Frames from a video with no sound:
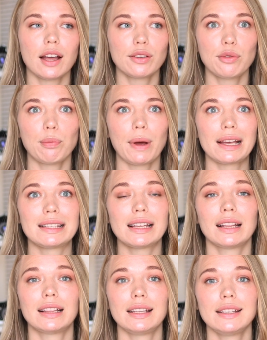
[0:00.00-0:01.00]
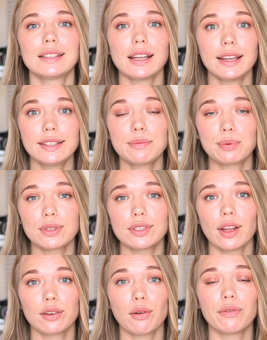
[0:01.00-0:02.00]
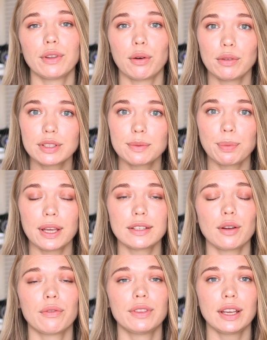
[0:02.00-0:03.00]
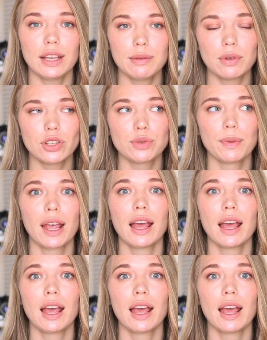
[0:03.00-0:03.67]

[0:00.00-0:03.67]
occupies at least 80% of the whole space of the image,